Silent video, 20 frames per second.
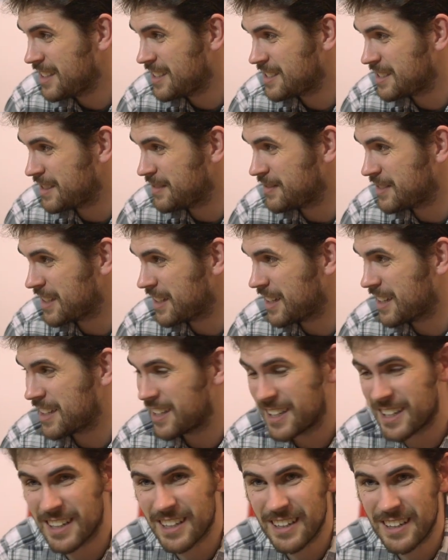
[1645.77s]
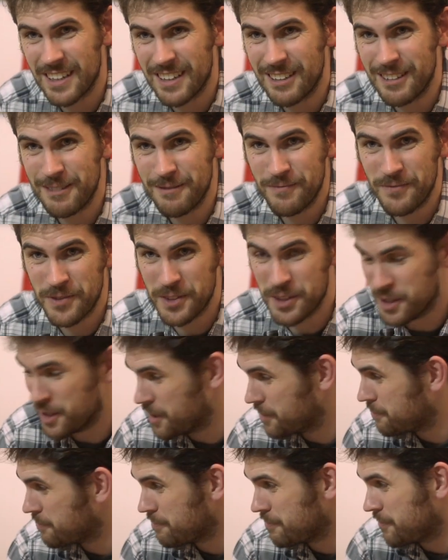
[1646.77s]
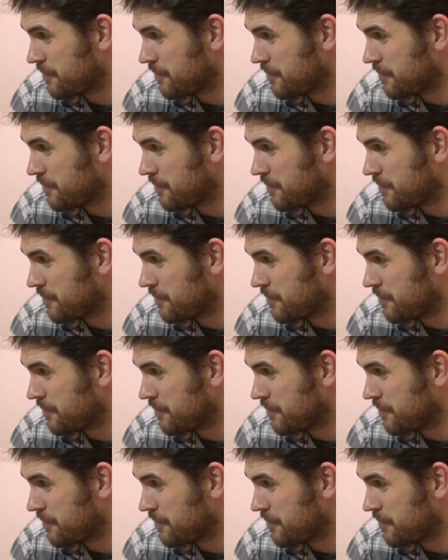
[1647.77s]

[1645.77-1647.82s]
seemed to like, you know,